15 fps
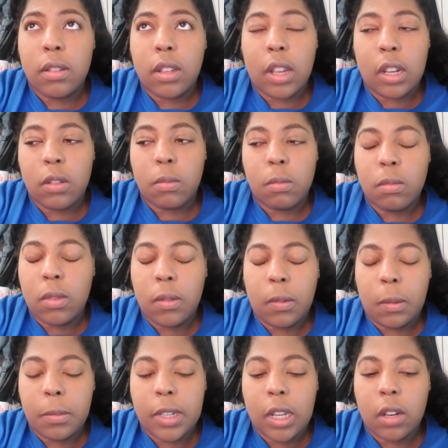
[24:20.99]
I don't know if
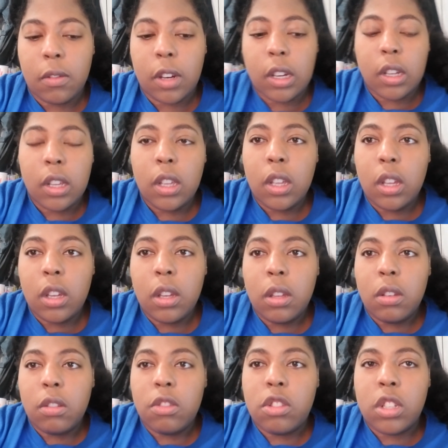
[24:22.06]
I'm saying it right.
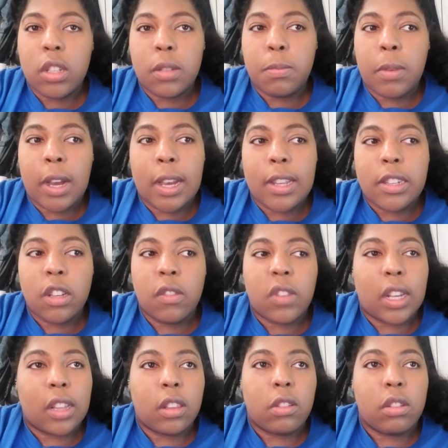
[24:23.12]
Just by itself,
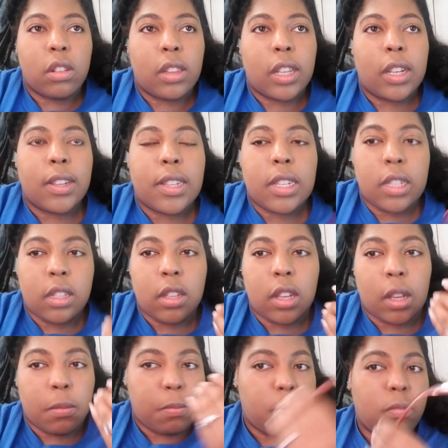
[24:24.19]
like literally let it like
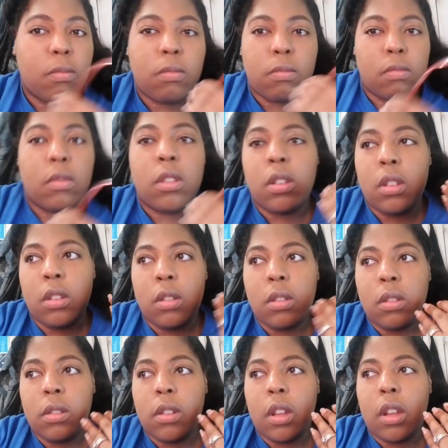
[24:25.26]

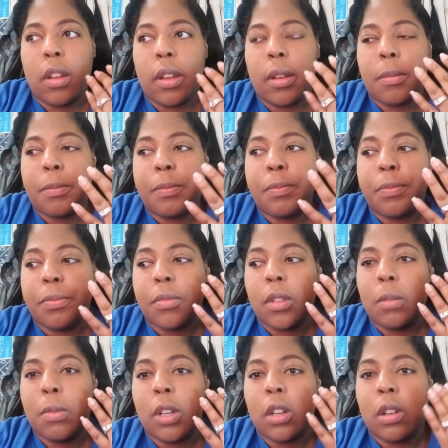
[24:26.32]

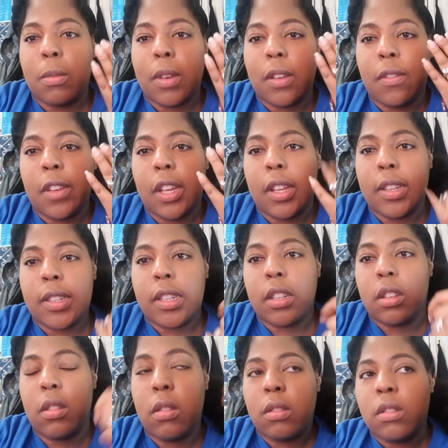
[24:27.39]
put it on my face
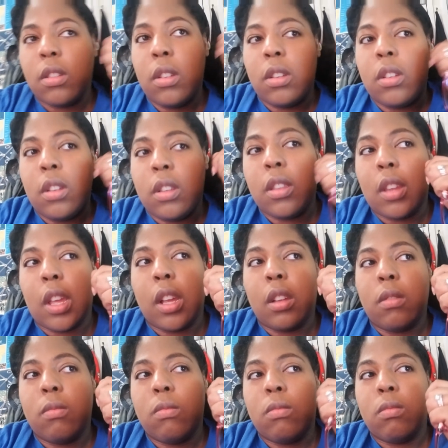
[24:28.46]
and like
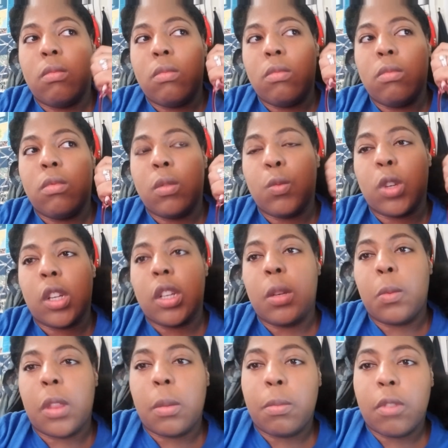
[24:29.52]
work it in
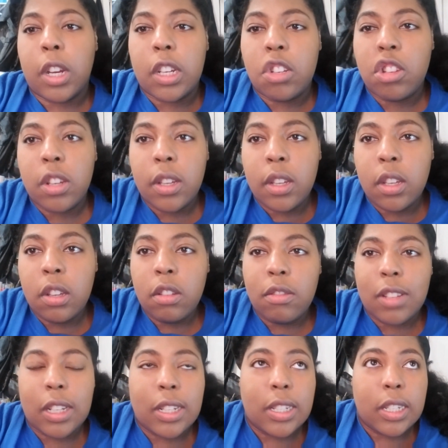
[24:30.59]
with the brush and
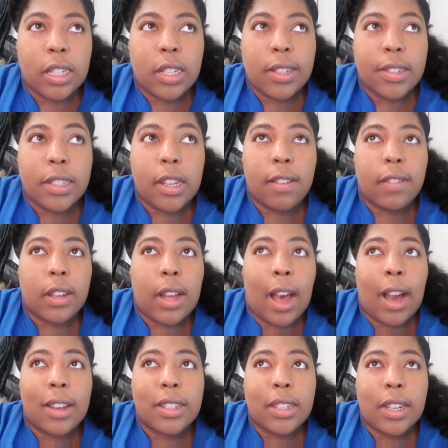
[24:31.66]
let it sit and see if it
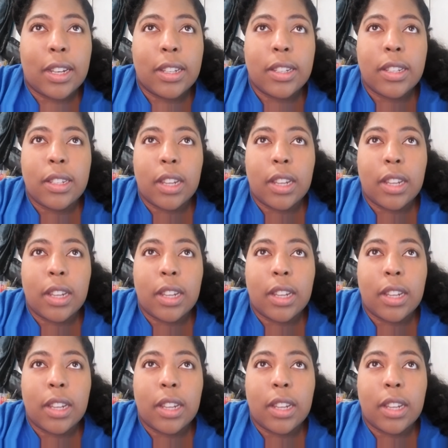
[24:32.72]
oxidizes.